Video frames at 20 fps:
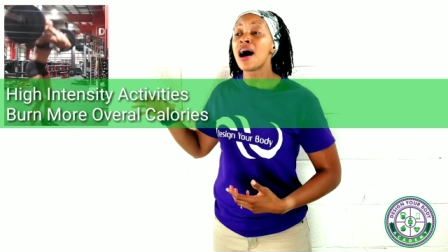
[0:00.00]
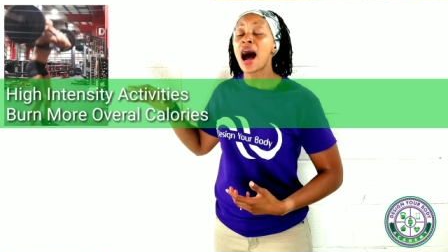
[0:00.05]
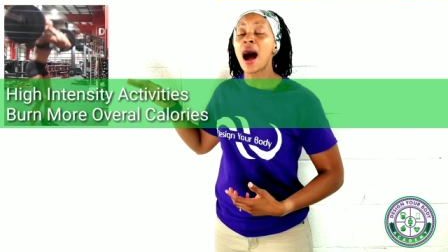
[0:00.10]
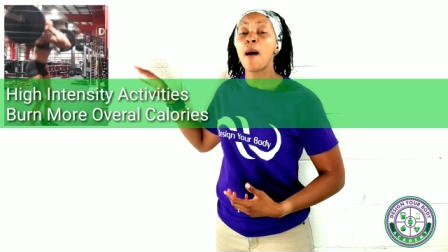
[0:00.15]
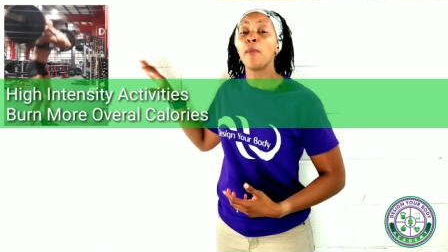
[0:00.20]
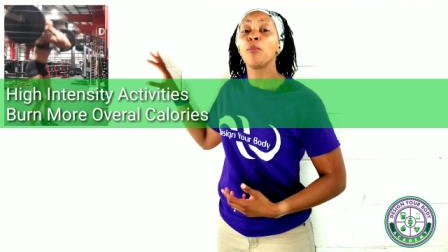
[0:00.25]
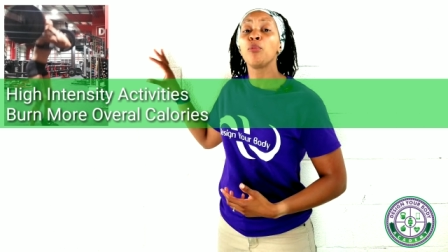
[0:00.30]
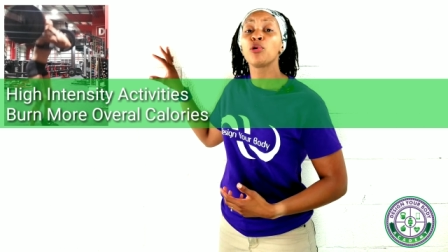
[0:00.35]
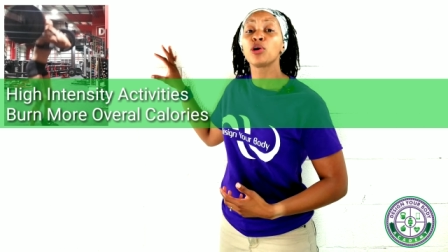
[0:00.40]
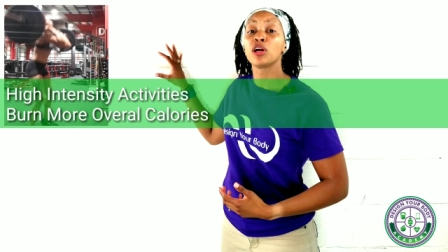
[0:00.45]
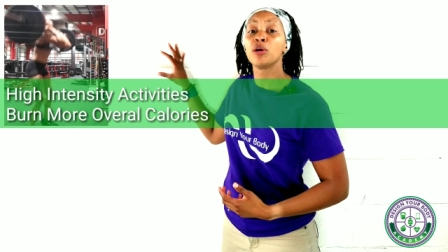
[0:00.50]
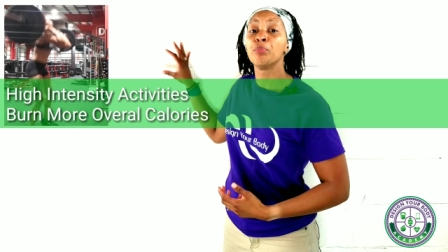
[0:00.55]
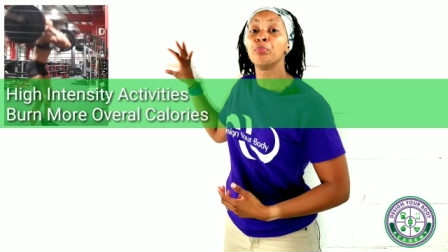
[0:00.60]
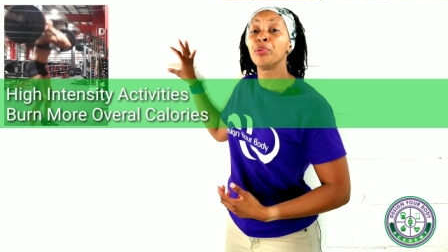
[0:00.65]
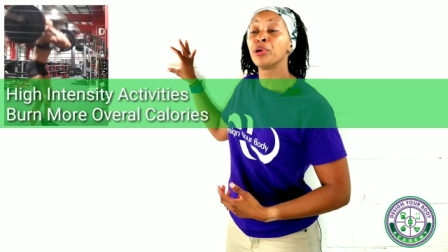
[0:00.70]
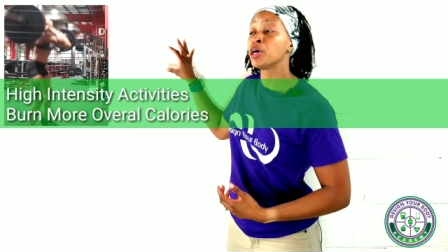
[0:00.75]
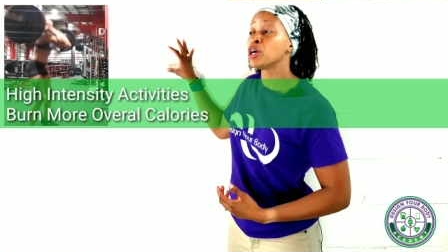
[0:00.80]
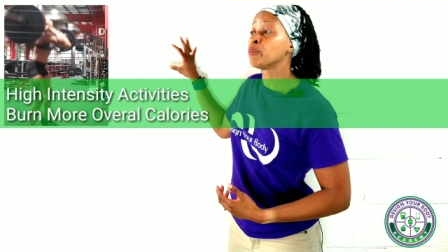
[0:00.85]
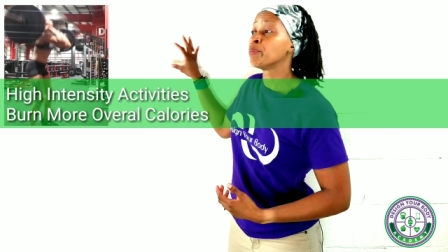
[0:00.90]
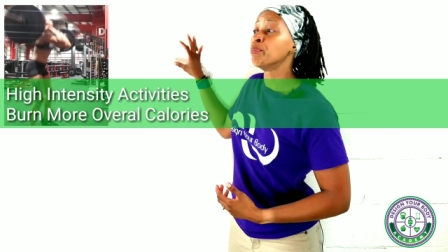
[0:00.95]
I'm going to
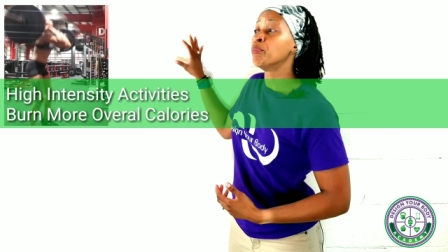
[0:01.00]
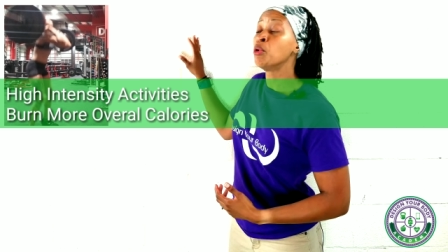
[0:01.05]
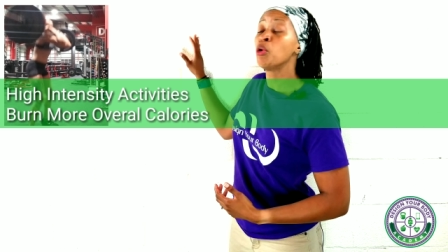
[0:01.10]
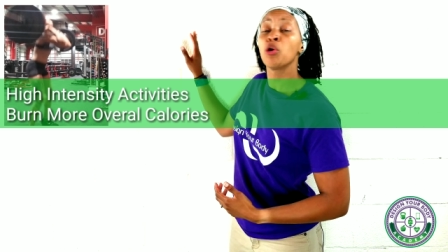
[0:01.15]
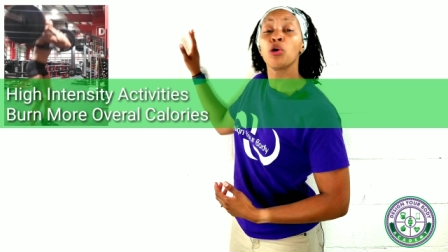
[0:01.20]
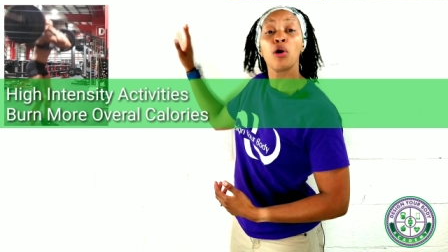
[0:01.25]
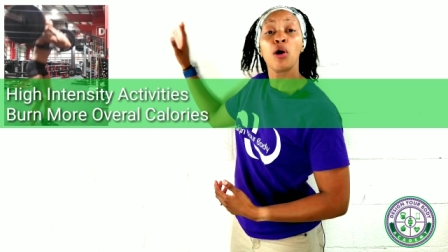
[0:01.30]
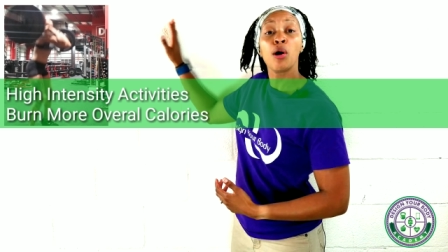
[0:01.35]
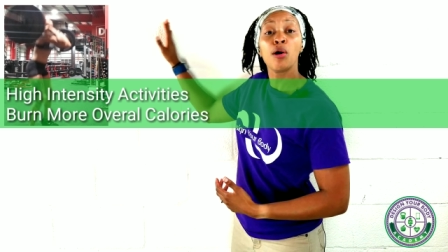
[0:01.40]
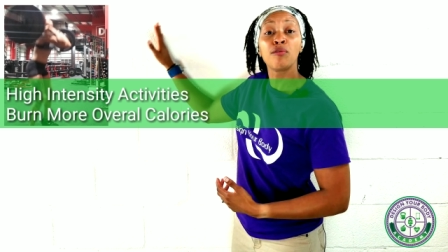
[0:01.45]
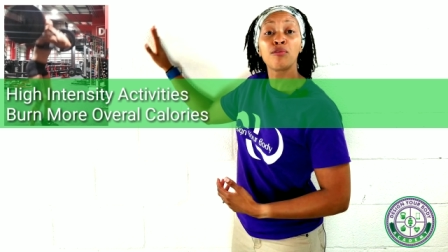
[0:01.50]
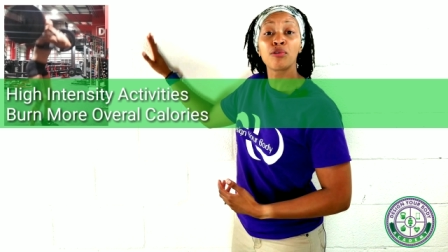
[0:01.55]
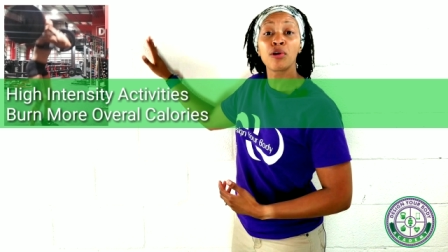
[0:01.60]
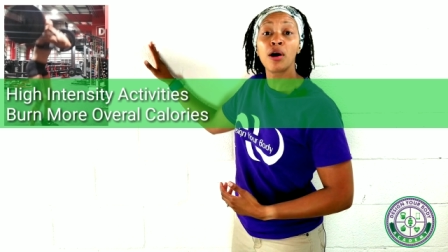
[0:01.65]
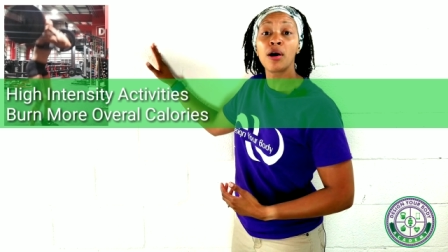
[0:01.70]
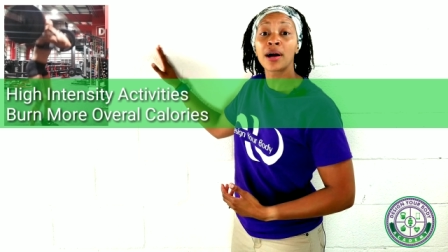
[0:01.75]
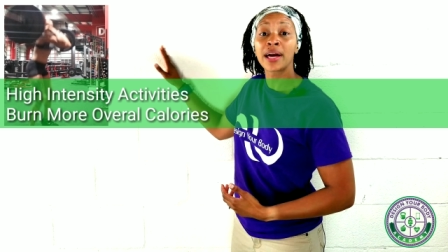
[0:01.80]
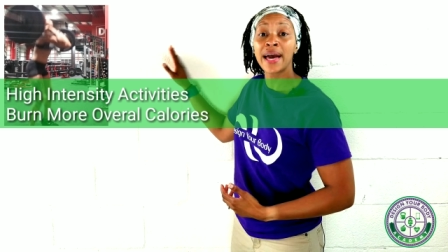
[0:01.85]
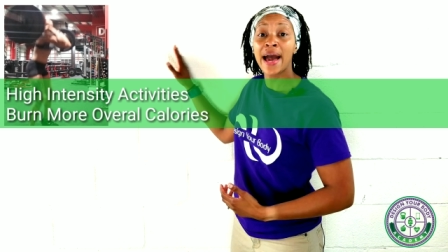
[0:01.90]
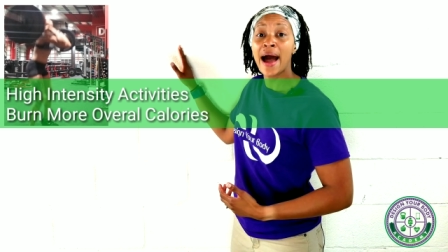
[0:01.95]
burn more
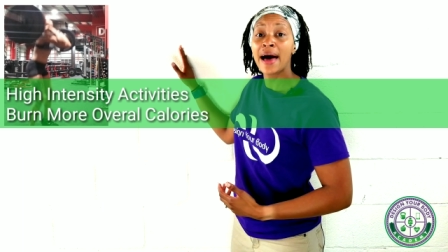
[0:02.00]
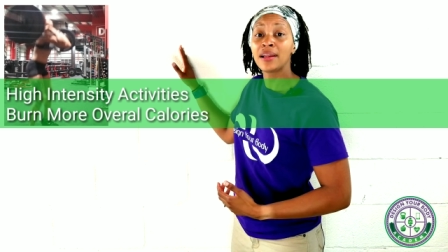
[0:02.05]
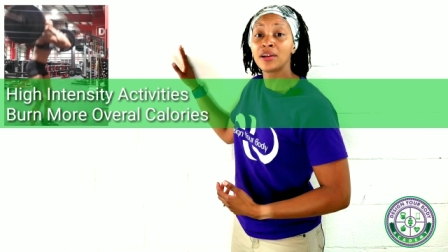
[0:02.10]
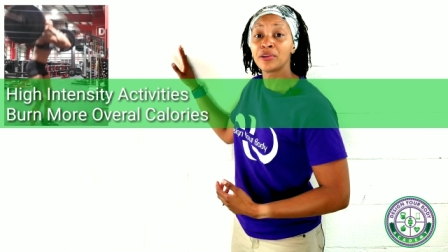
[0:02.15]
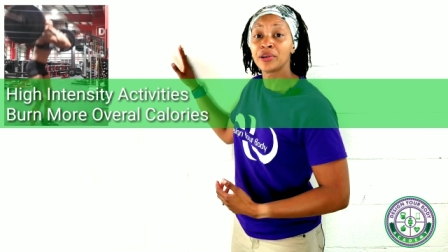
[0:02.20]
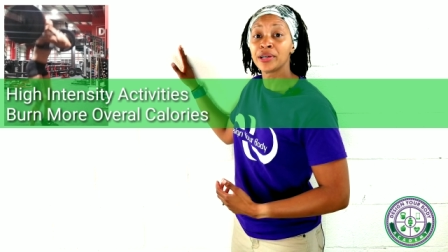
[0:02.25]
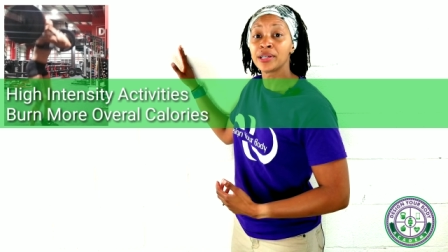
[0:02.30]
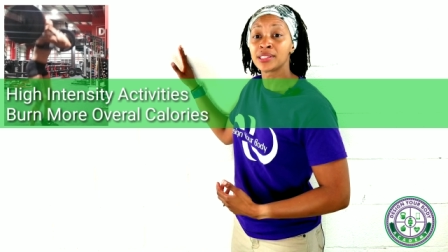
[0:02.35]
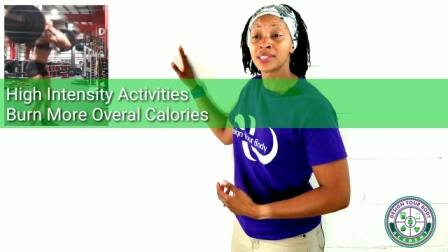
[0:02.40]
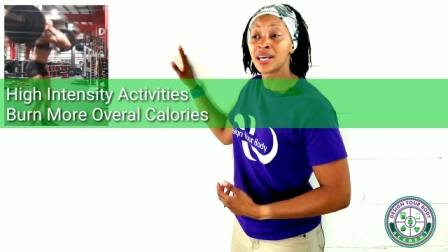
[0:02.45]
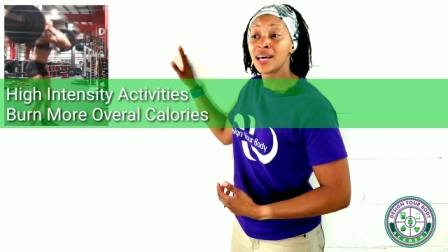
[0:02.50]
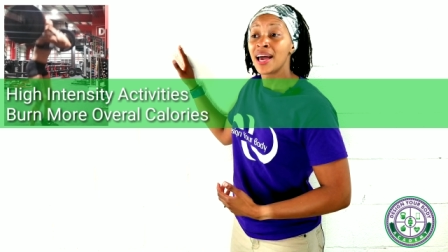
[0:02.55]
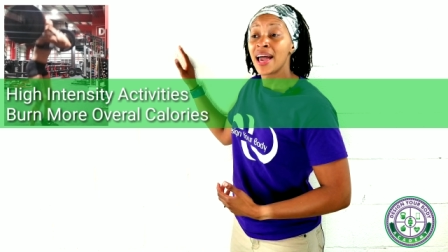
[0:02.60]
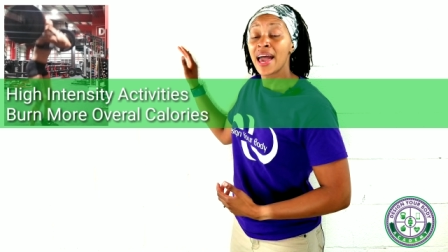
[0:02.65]
overall calories